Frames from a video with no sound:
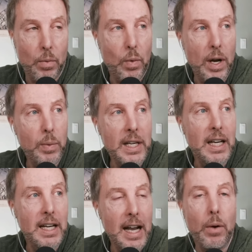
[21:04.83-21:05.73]
When we
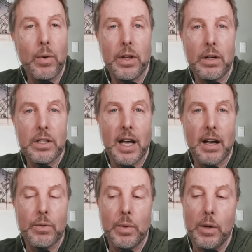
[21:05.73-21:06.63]
connect with
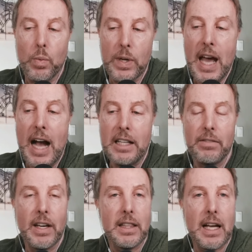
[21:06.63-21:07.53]
ourselves, we
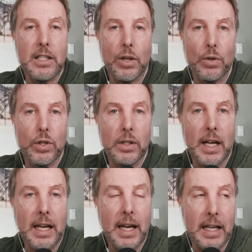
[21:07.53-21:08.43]
reactivate that social
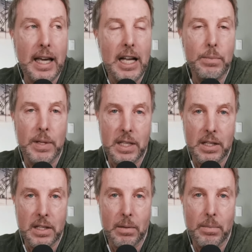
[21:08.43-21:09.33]
engagement
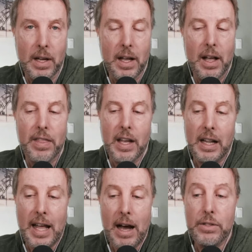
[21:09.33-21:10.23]
system that
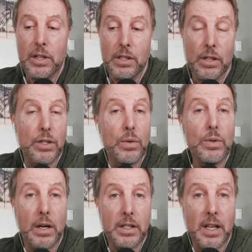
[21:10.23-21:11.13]
allows us to soothe
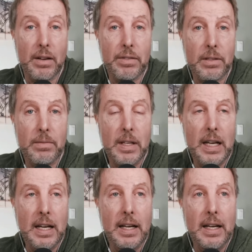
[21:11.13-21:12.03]
ourselves
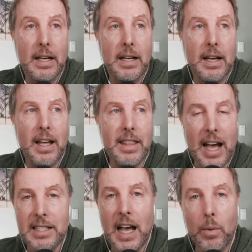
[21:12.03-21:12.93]
and
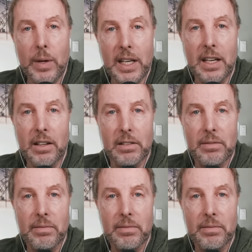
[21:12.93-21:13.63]
that's how we heal.